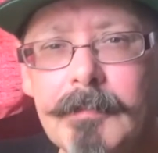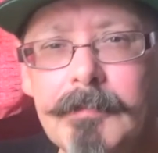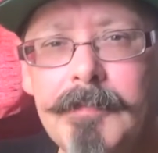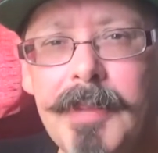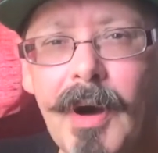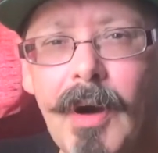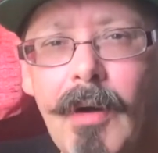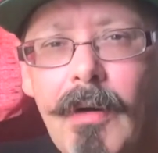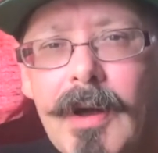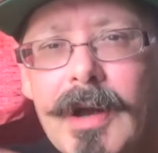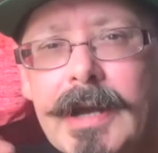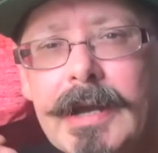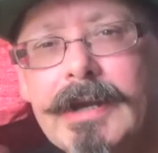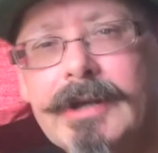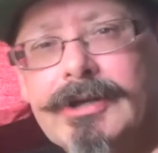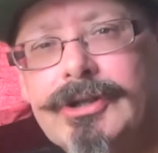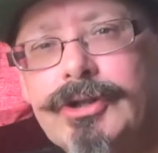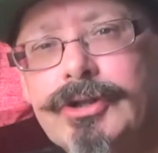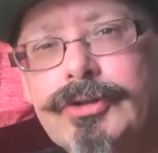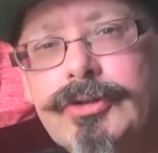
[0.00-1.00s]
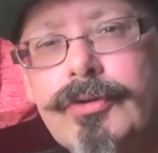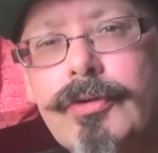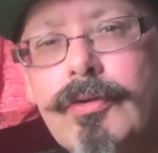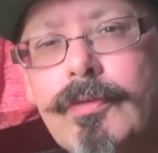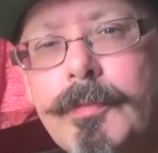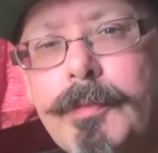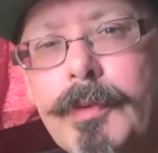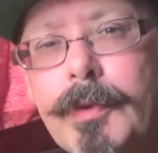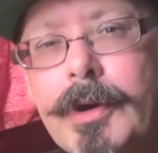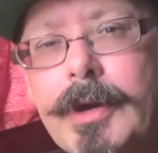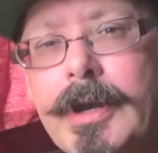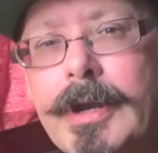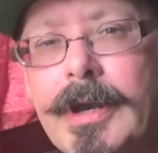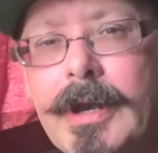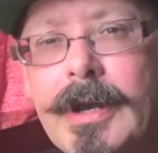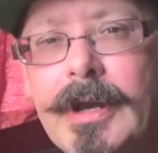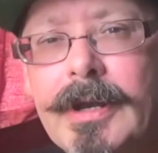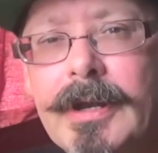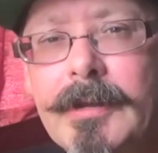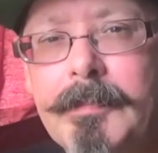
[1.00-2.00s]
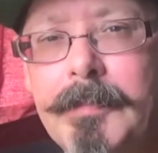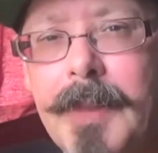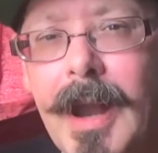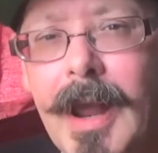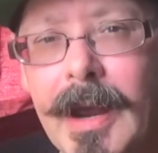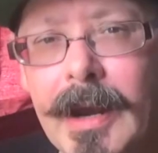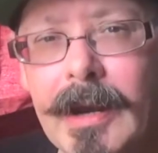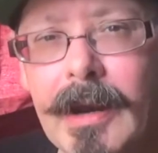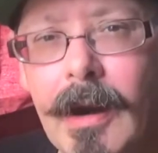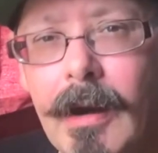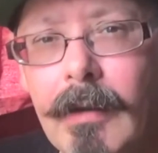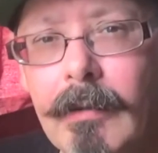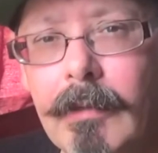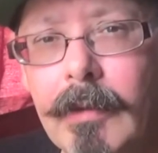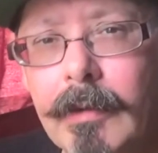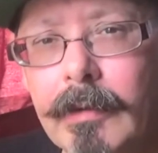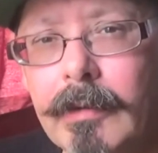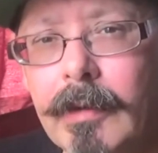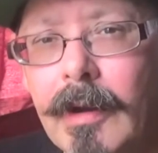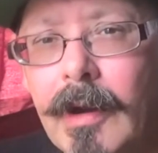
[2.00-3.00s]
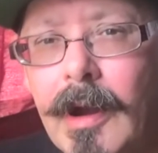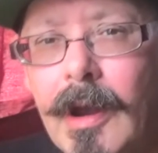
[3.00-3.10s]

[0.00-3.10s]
behind the strawberry and the blackcurrant.